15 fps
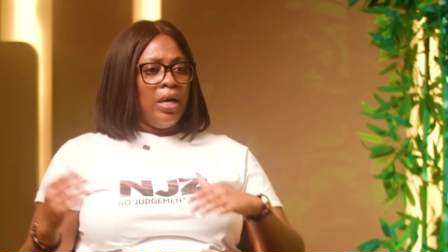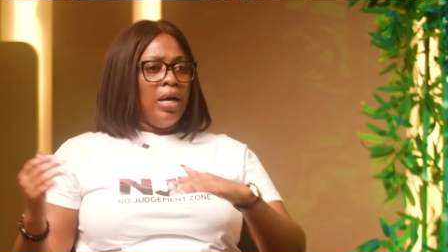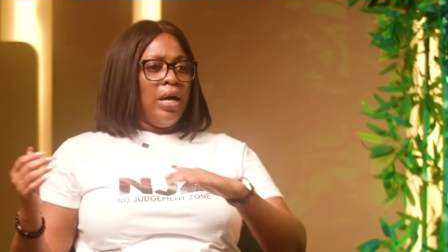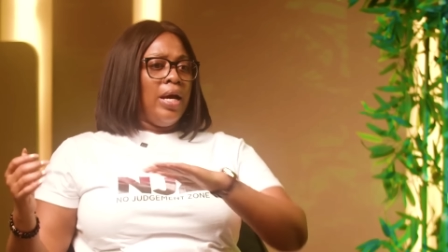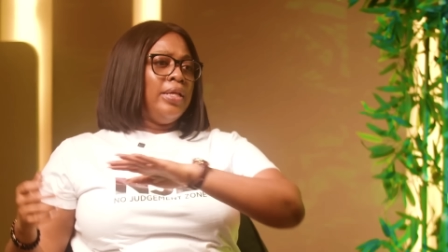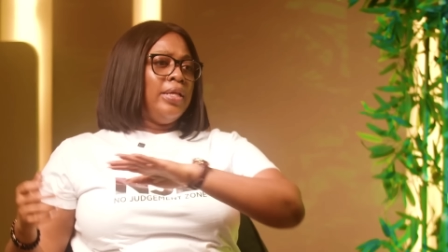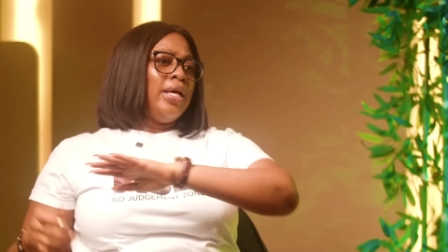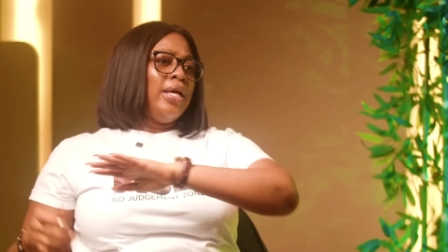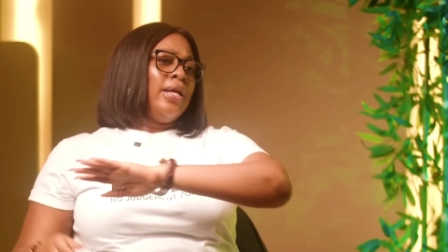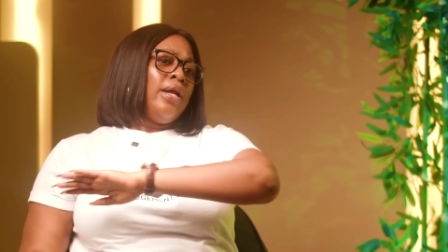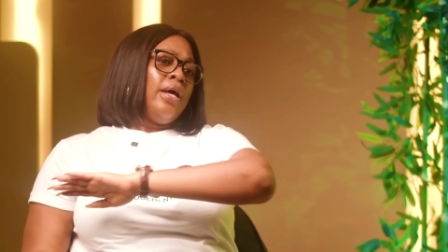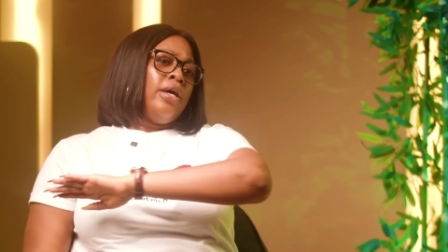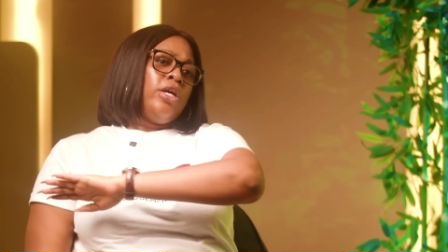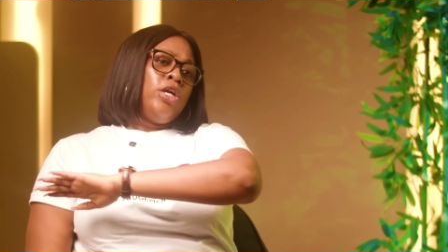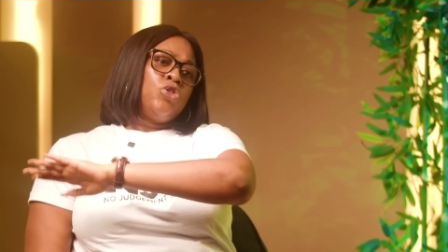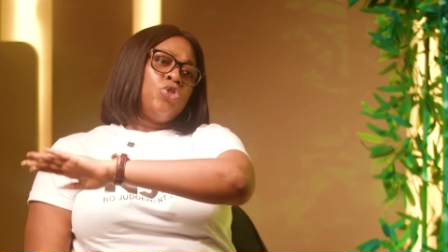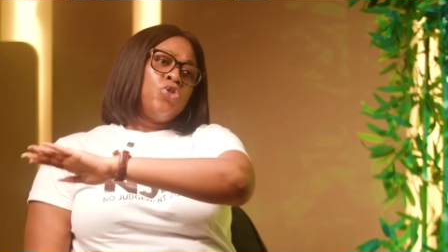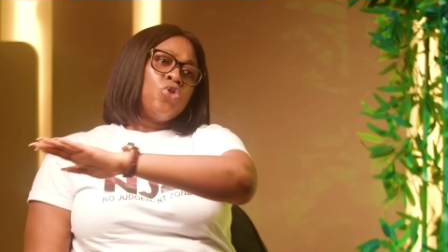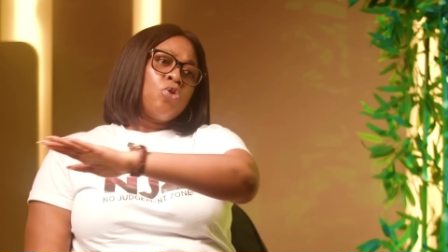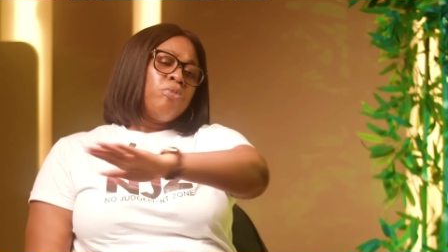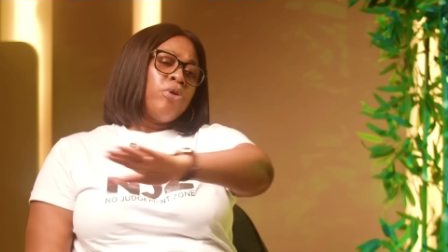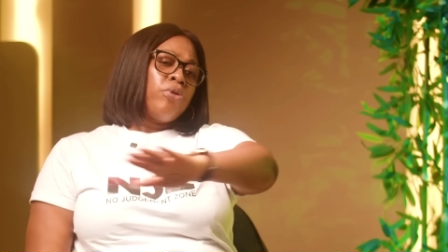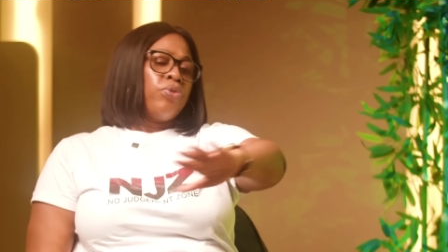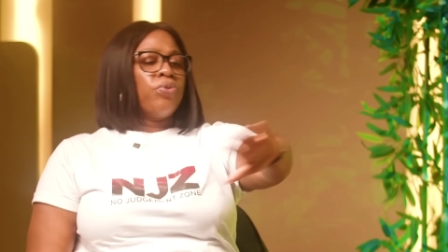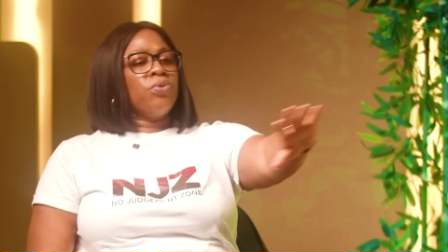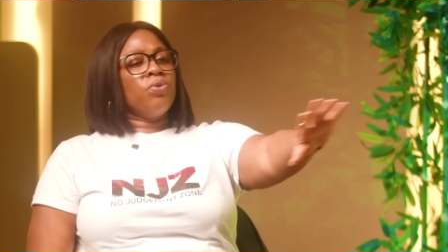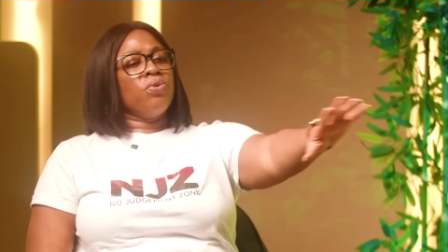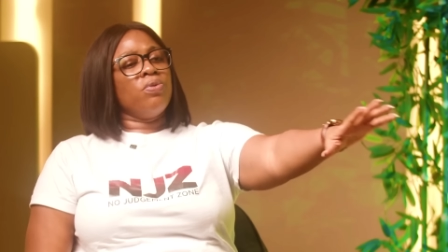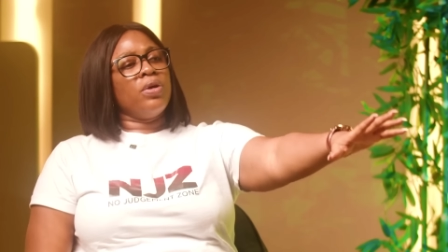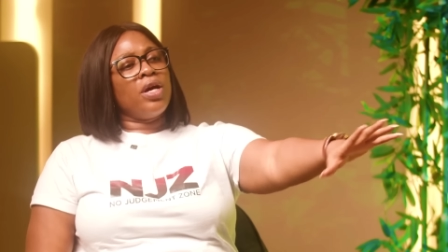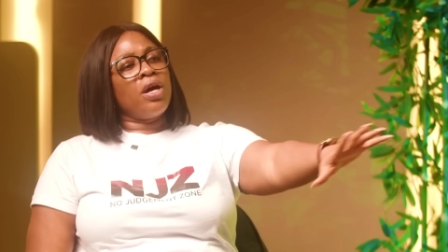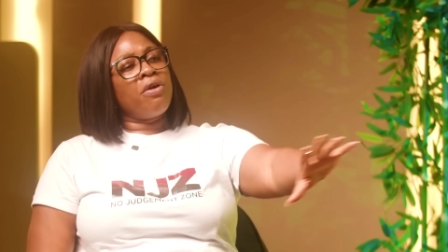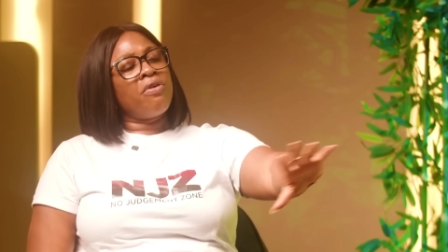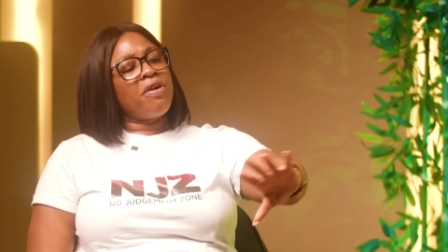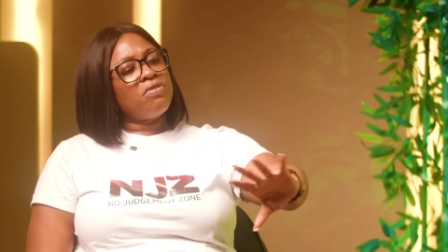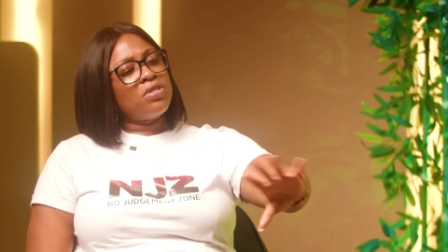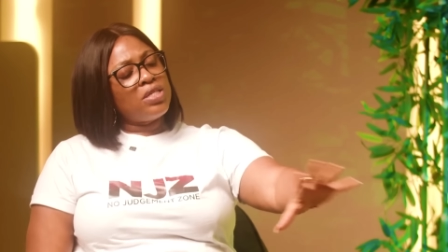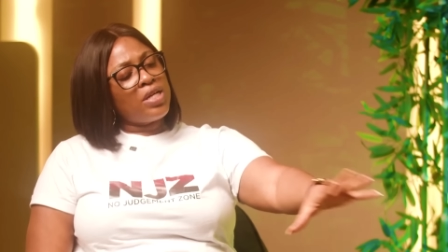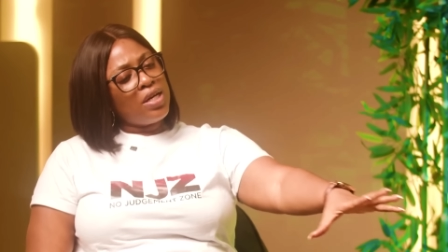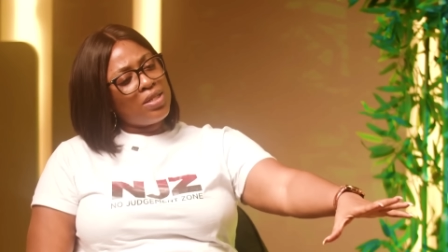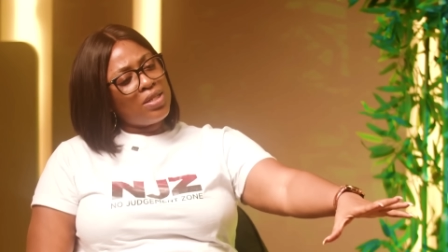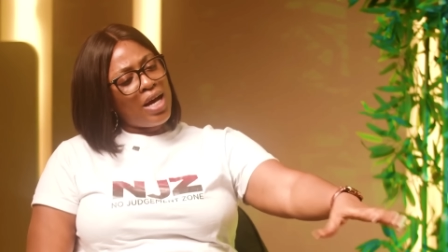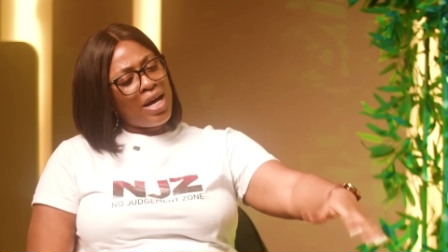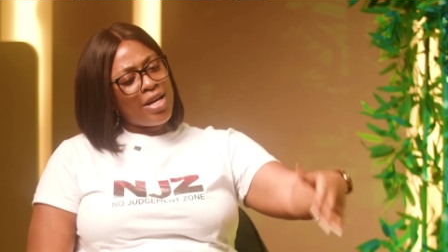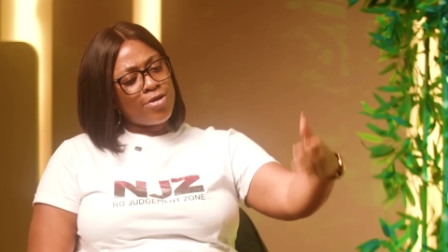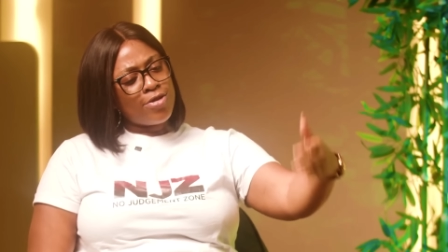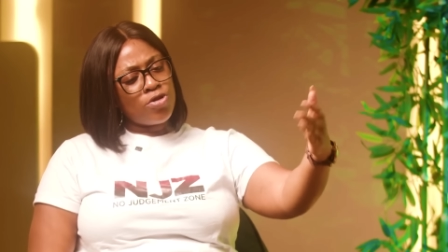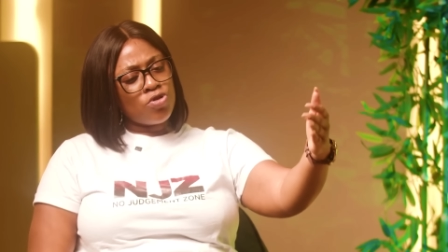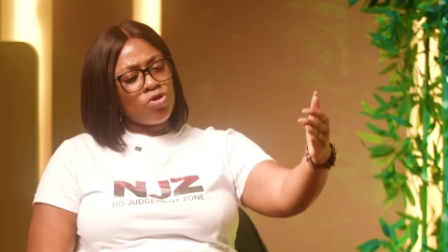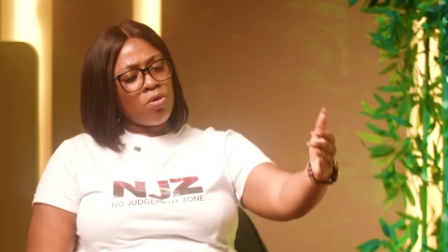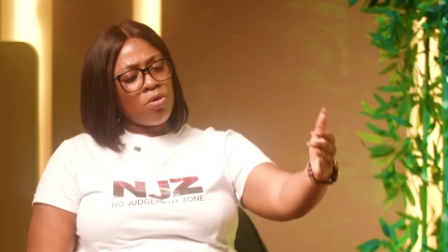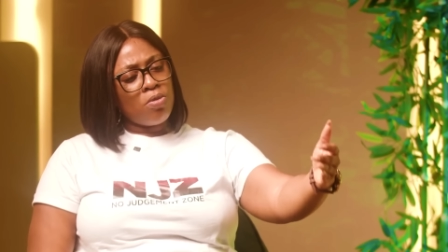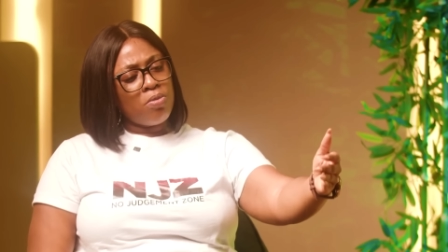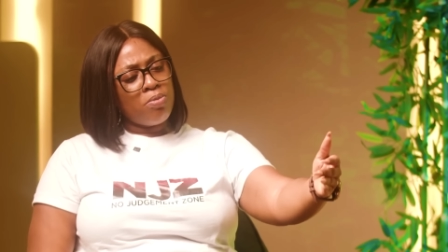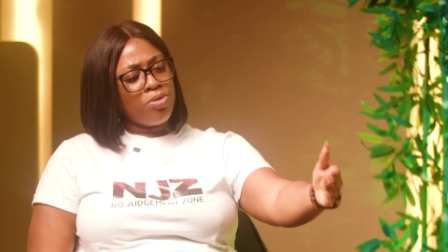And then it took me through a grave site and I saw